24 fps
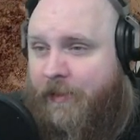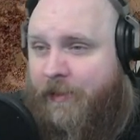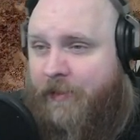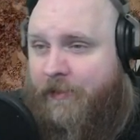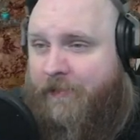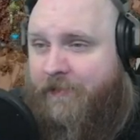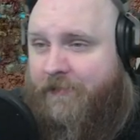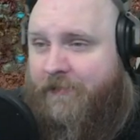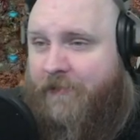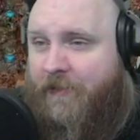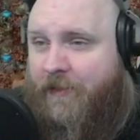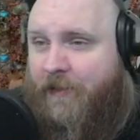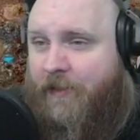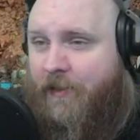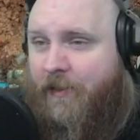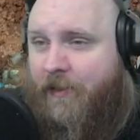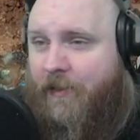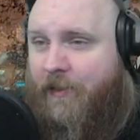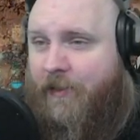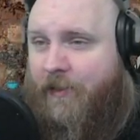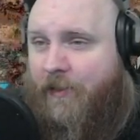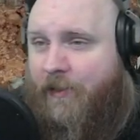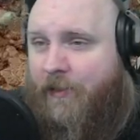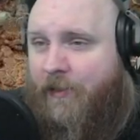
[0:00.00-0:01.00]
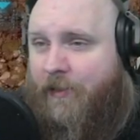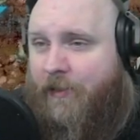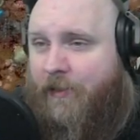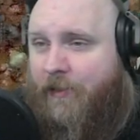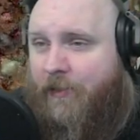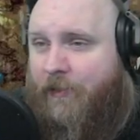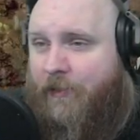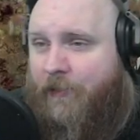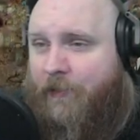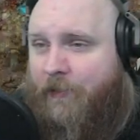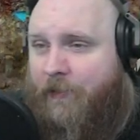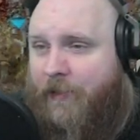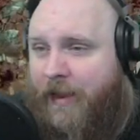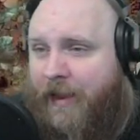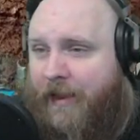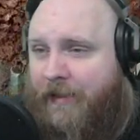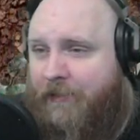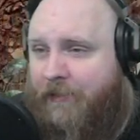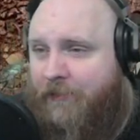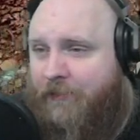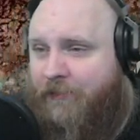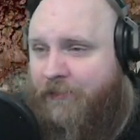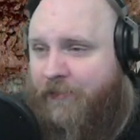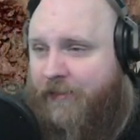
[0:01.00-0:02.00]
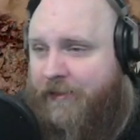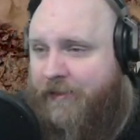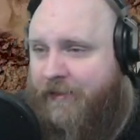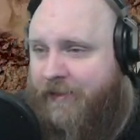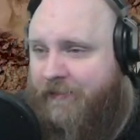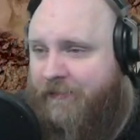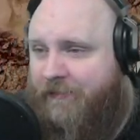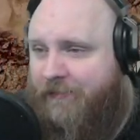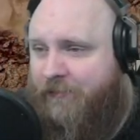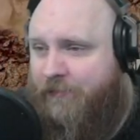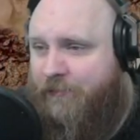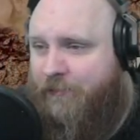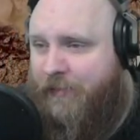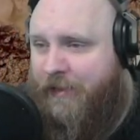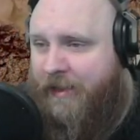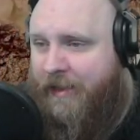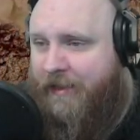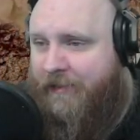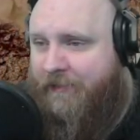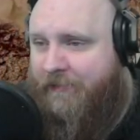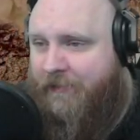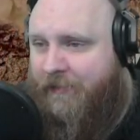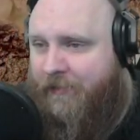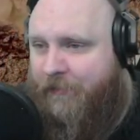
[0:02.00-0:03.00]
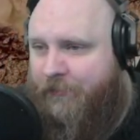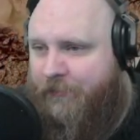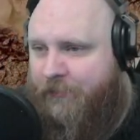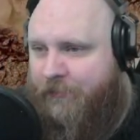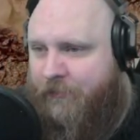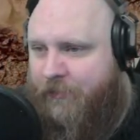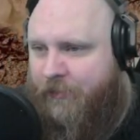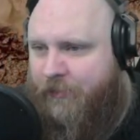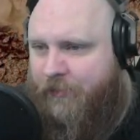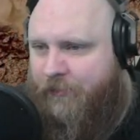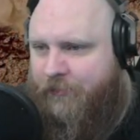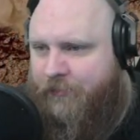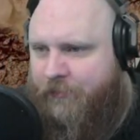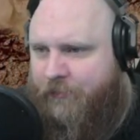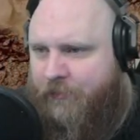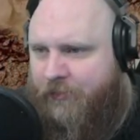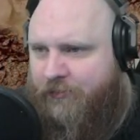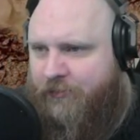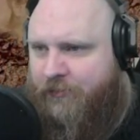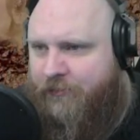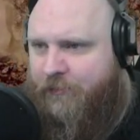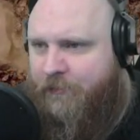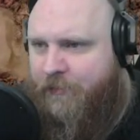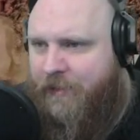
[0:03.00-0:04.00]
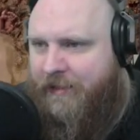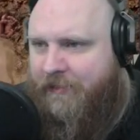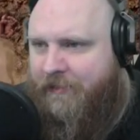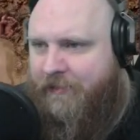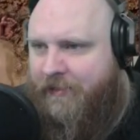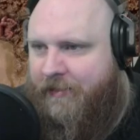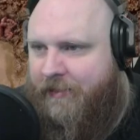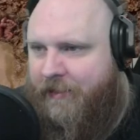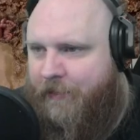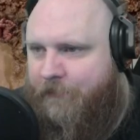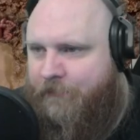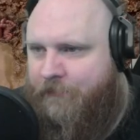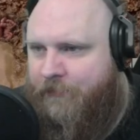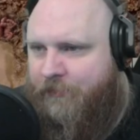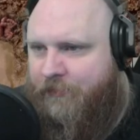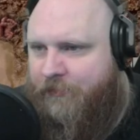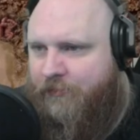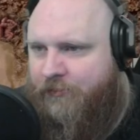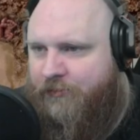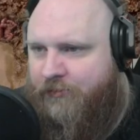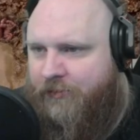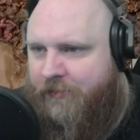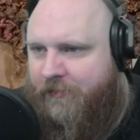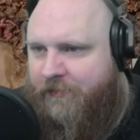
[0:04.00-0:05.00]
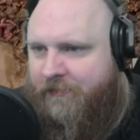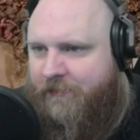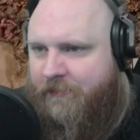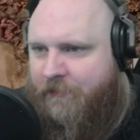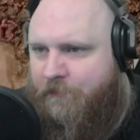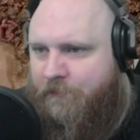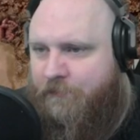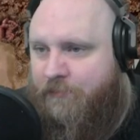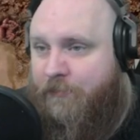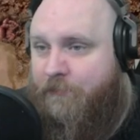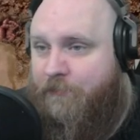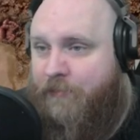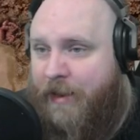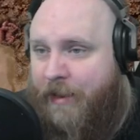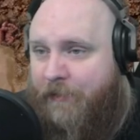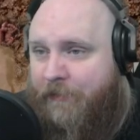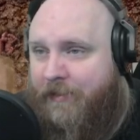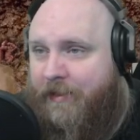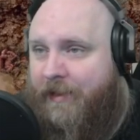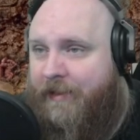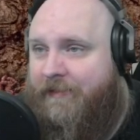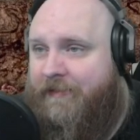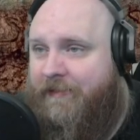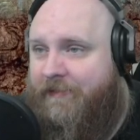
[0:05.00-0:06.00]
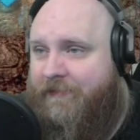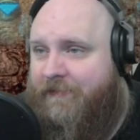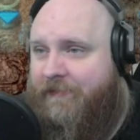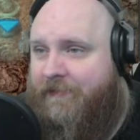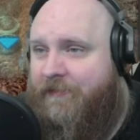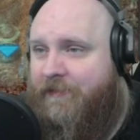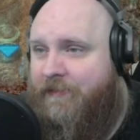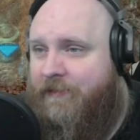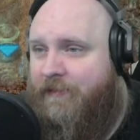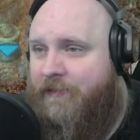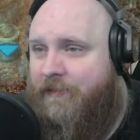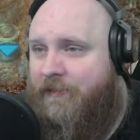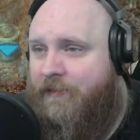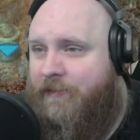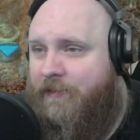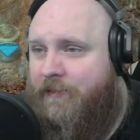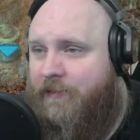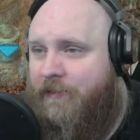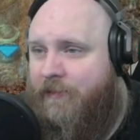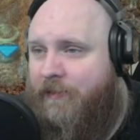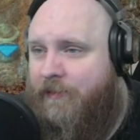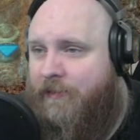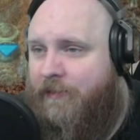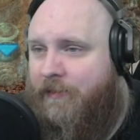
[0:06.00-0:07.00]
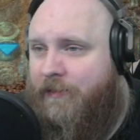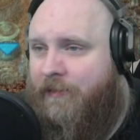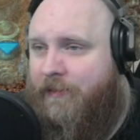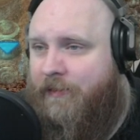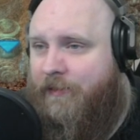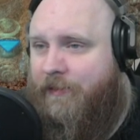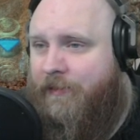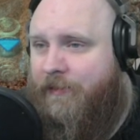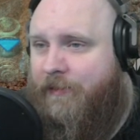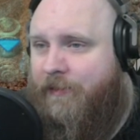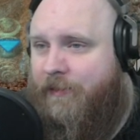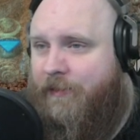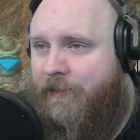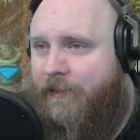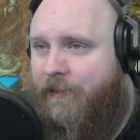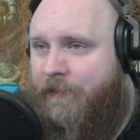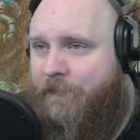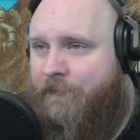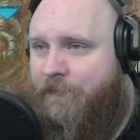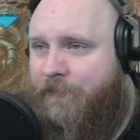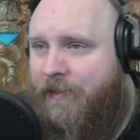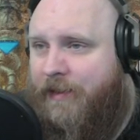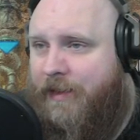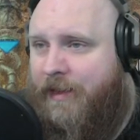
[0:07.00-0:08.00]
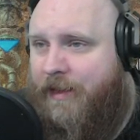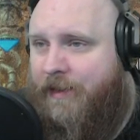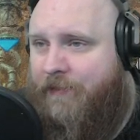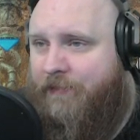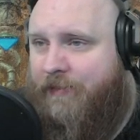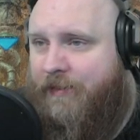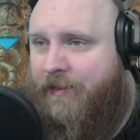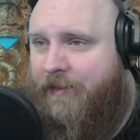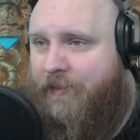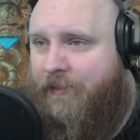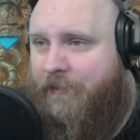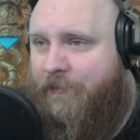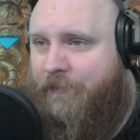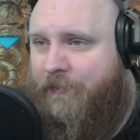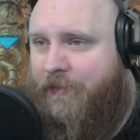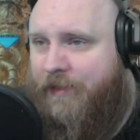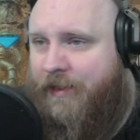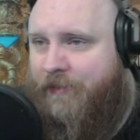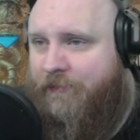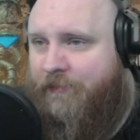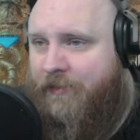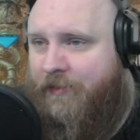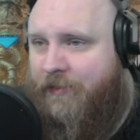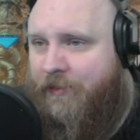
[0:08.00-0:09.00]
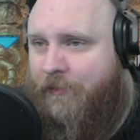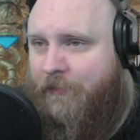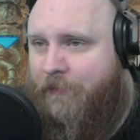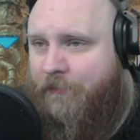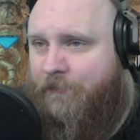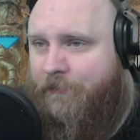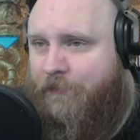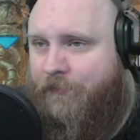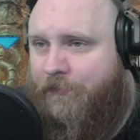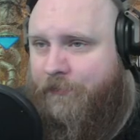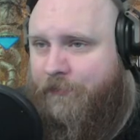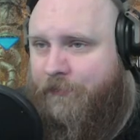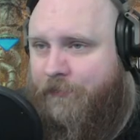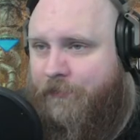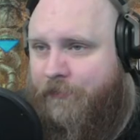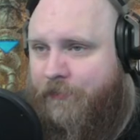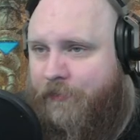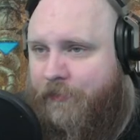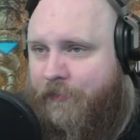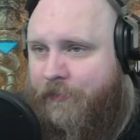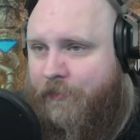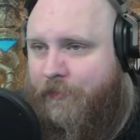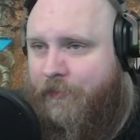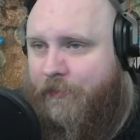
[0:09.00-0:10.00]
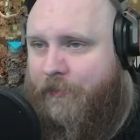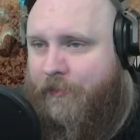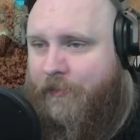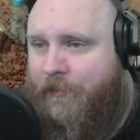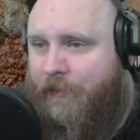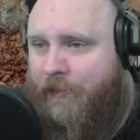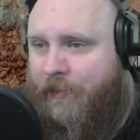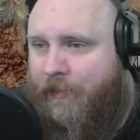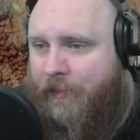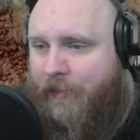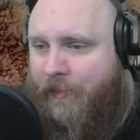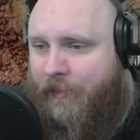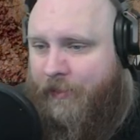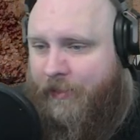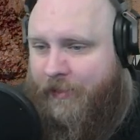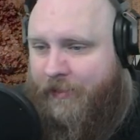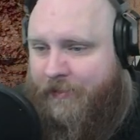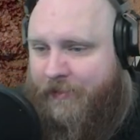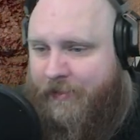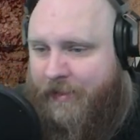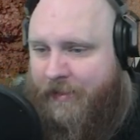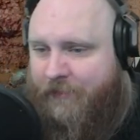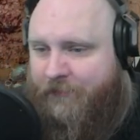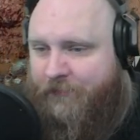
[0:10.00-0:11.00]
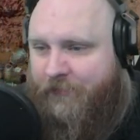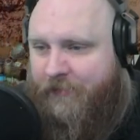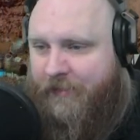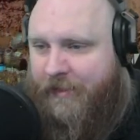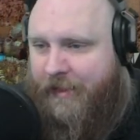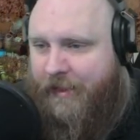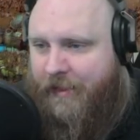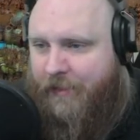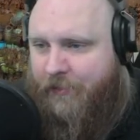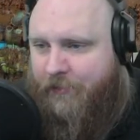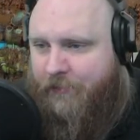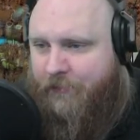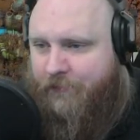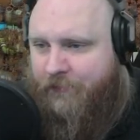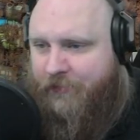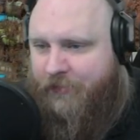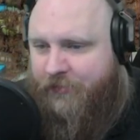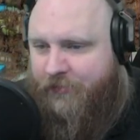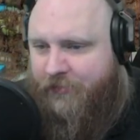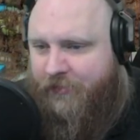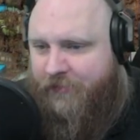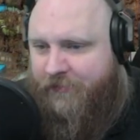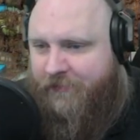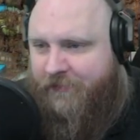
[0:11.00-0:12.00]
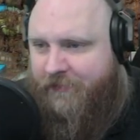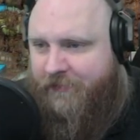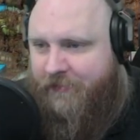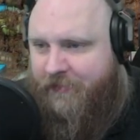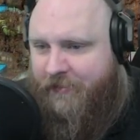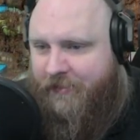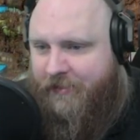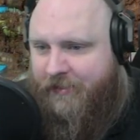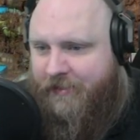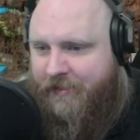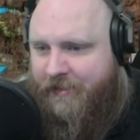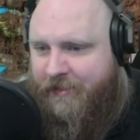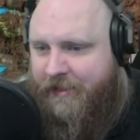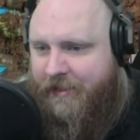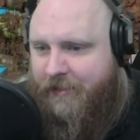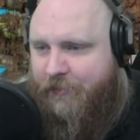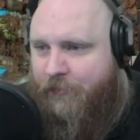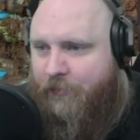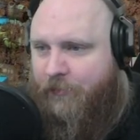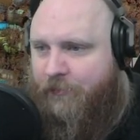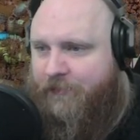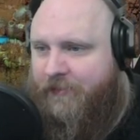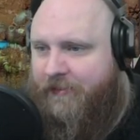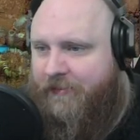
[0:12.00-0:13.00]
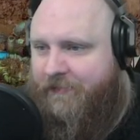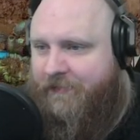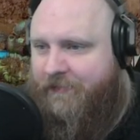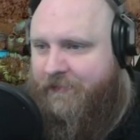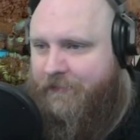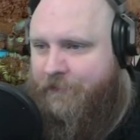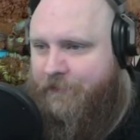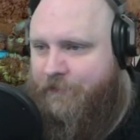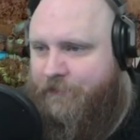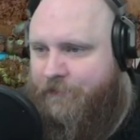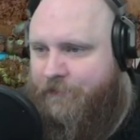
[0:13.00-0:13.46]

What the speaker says: So I don't think it's too bad, too much of a bad idea to just prepare it like this. There we go, there we go. And then for now, we just kick all of this.